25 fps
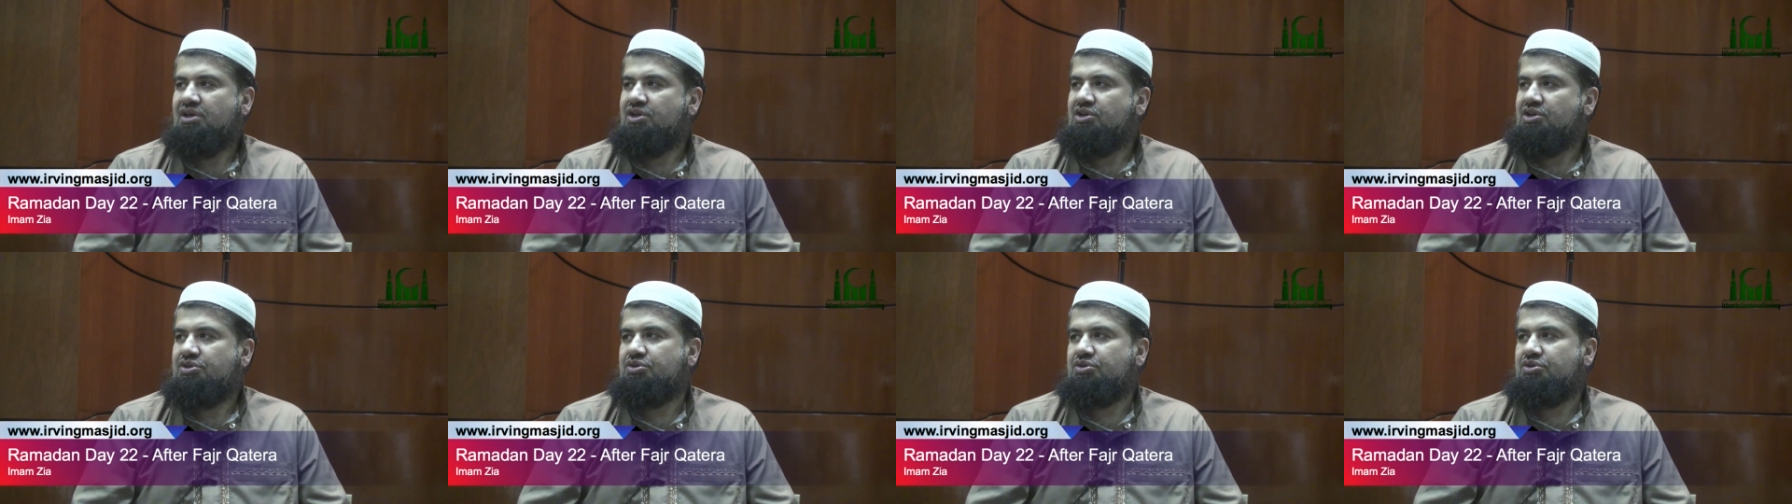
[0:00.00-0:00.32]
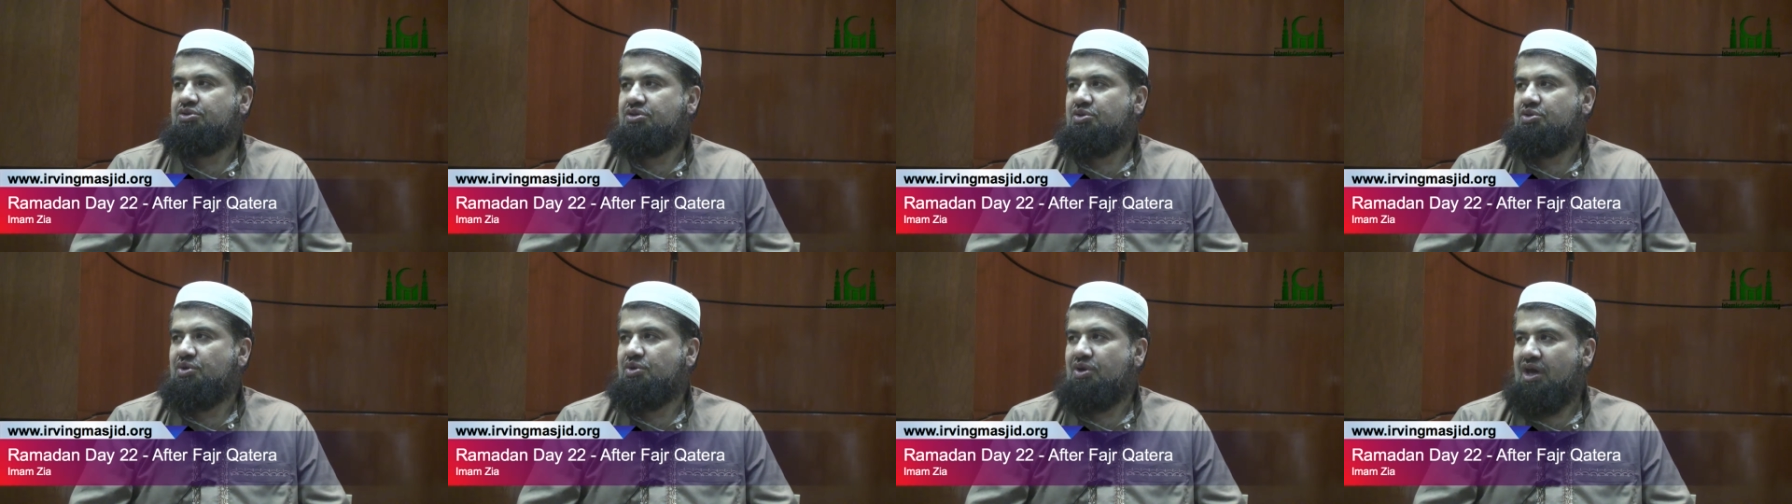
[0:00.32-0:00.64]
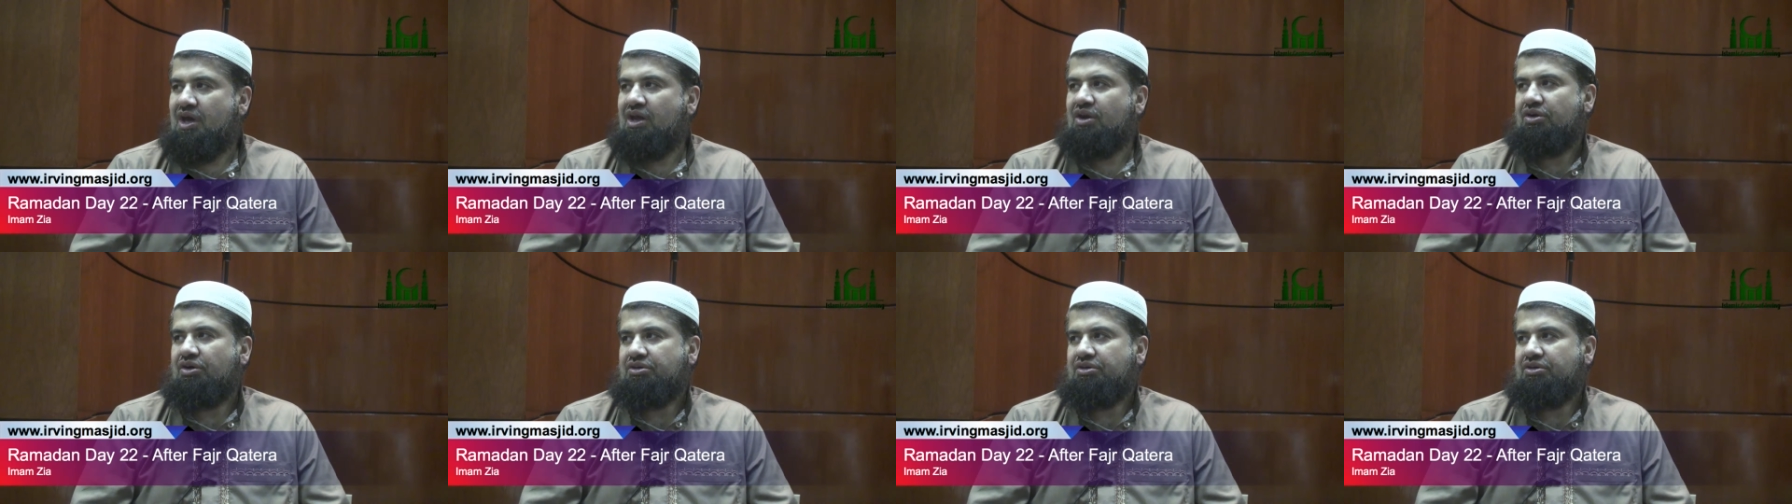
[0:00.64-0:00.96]
you, you
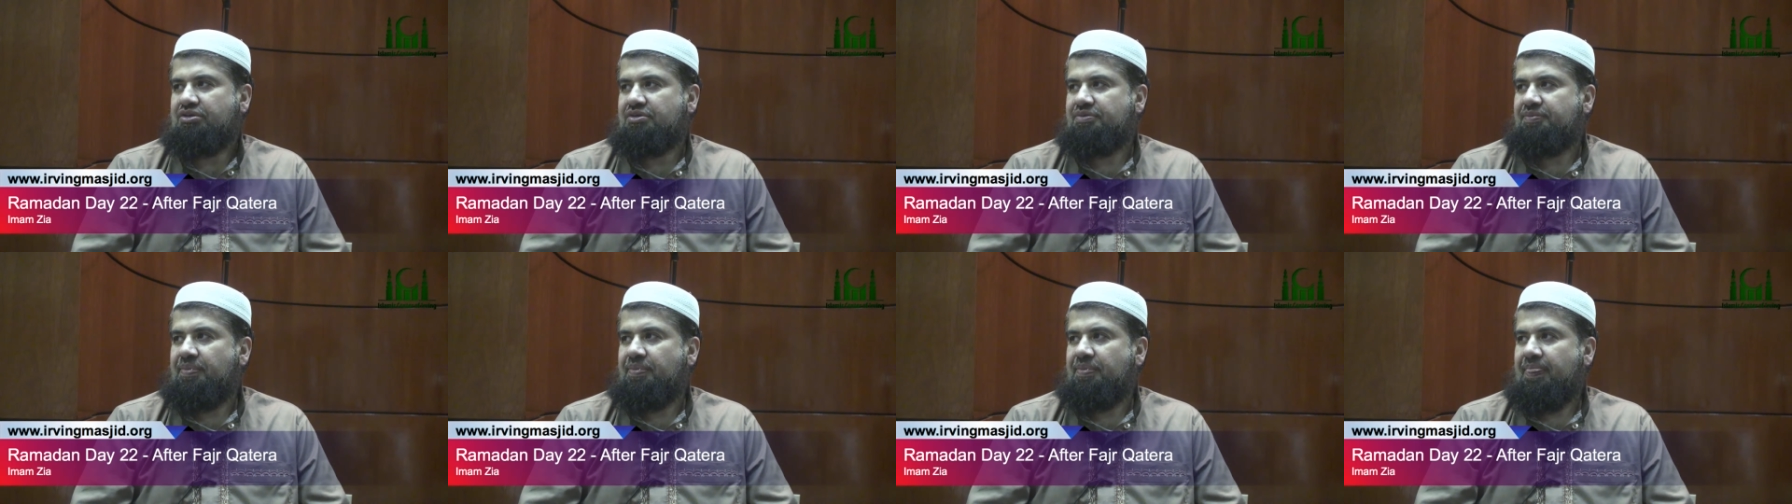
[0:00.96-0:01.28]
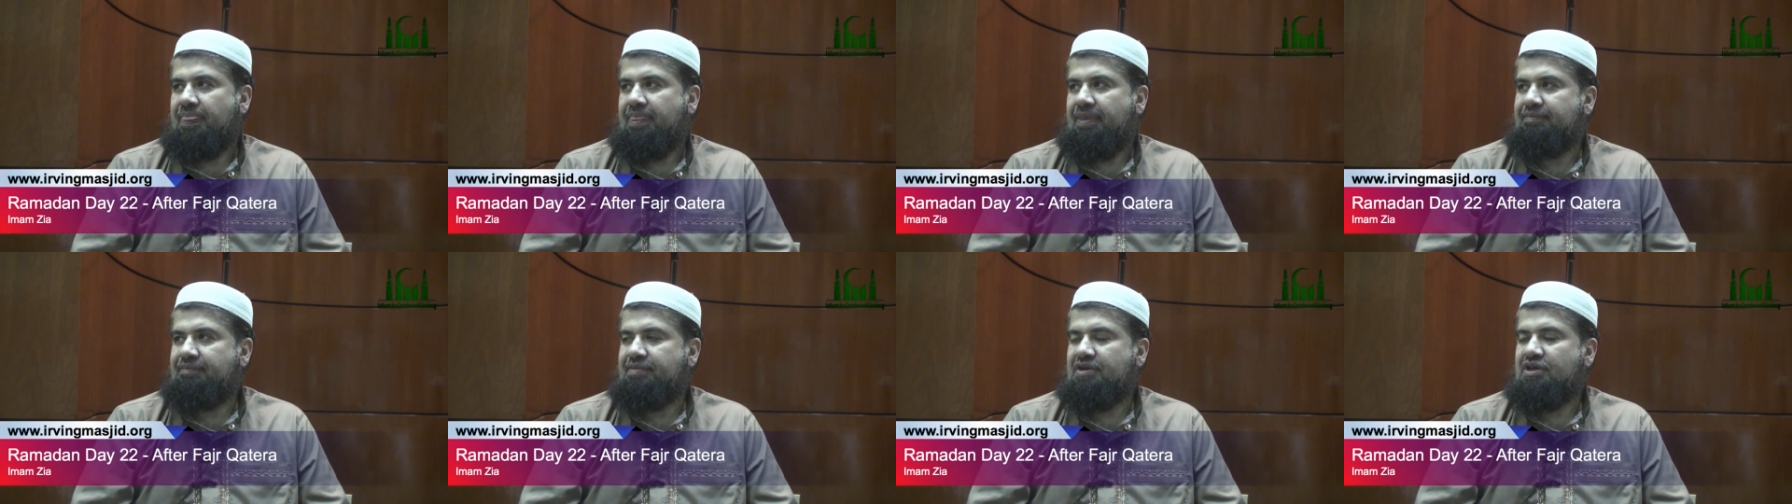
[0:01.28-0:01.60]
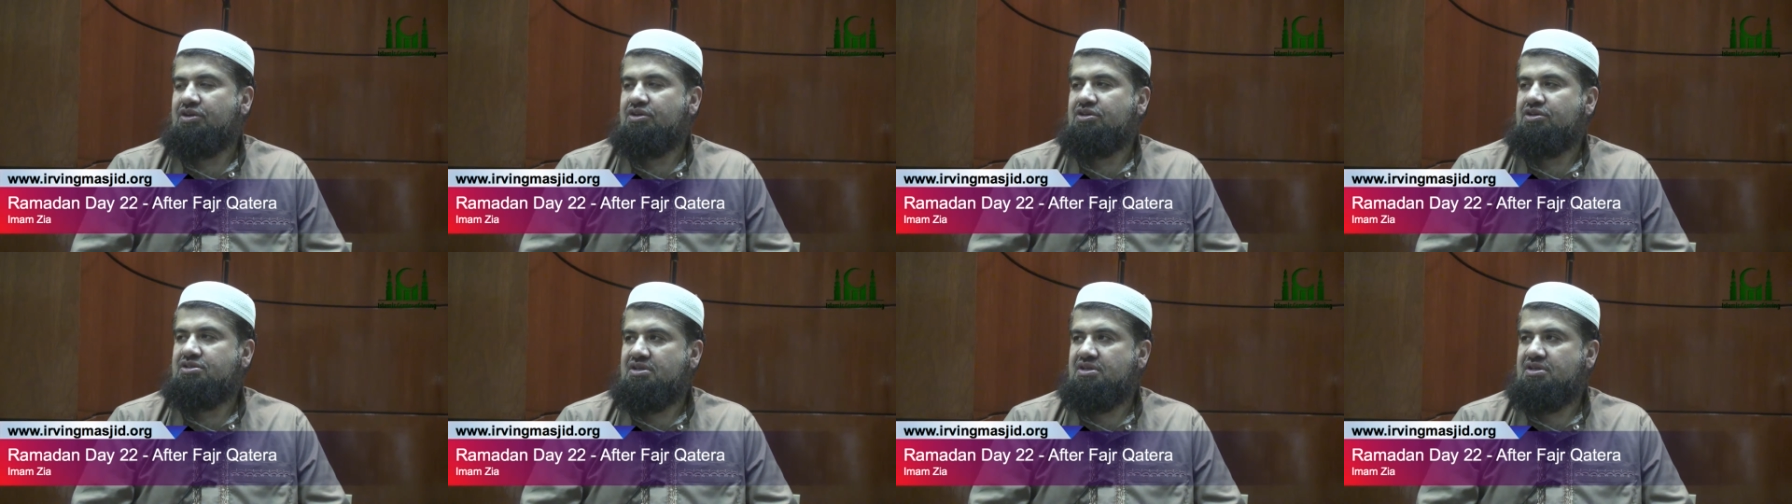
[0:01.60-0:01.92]
cannot
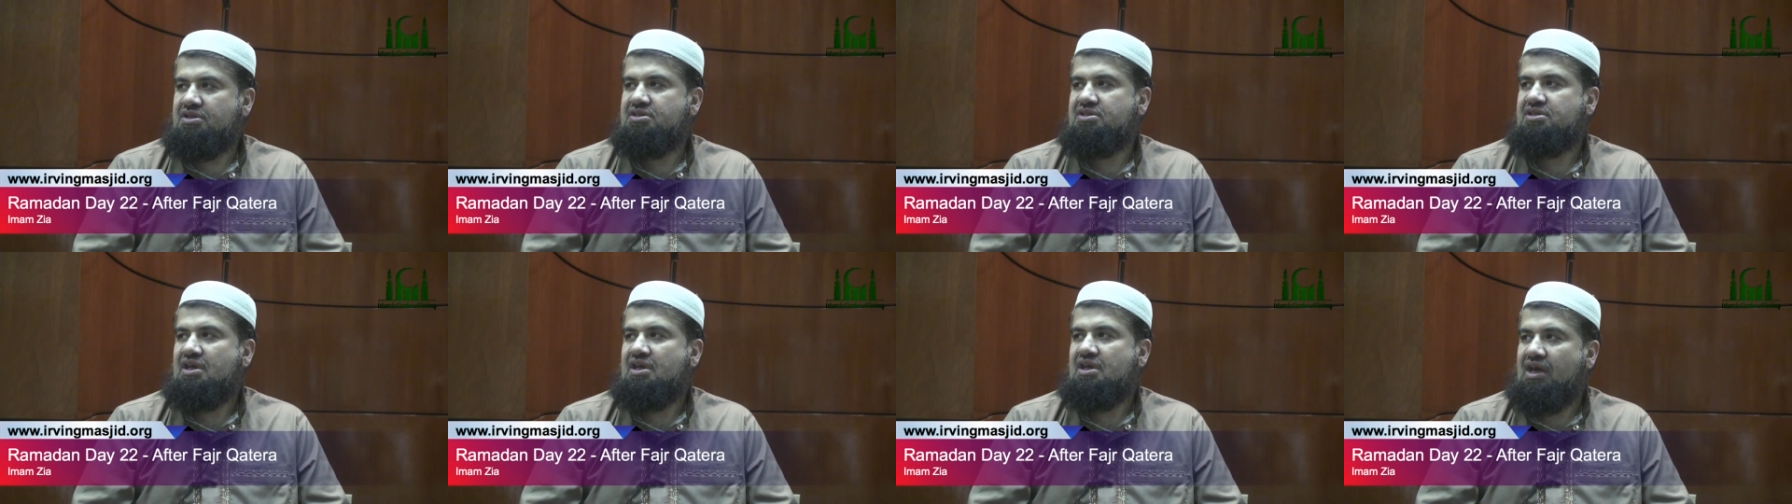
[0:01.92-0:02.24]
because this is